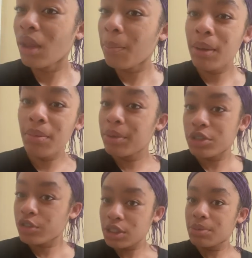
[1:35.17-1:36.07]
People been
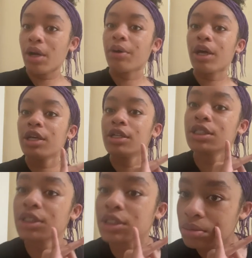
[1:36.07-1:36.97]
stressing me out
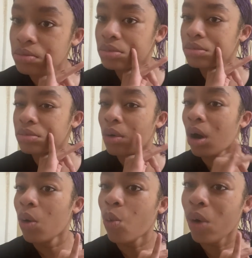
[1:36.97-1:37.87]
because
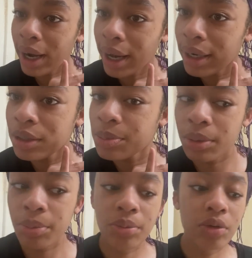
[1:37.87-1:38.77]
why I got this
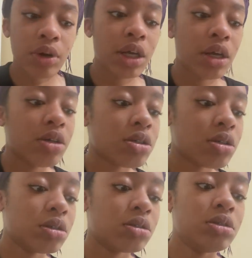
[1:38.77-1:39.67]
big pimple right here.
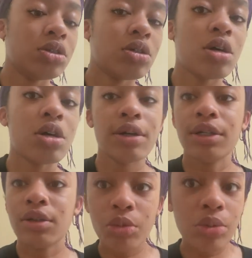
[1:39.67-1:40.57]
So y'all already
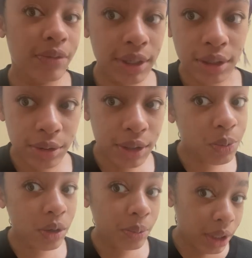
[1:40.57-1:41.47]
know what we finna do because we
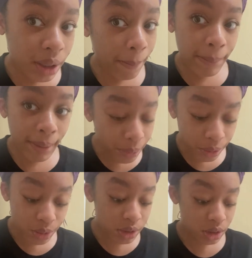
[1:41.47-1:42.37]
don't pick
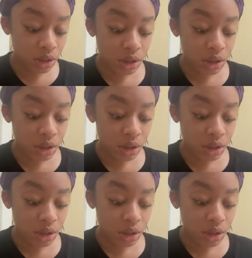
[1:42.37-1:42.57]
pimples.